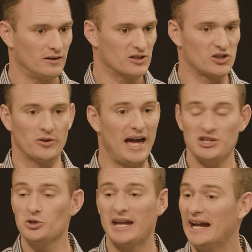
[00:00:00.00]
so that
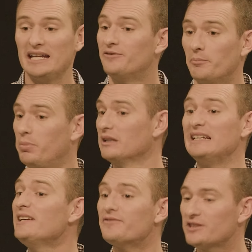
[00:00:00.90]
you can't even
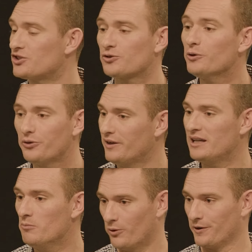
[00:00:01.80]
believe the truth
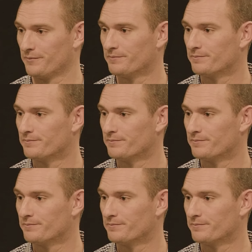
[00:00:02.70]
anymore.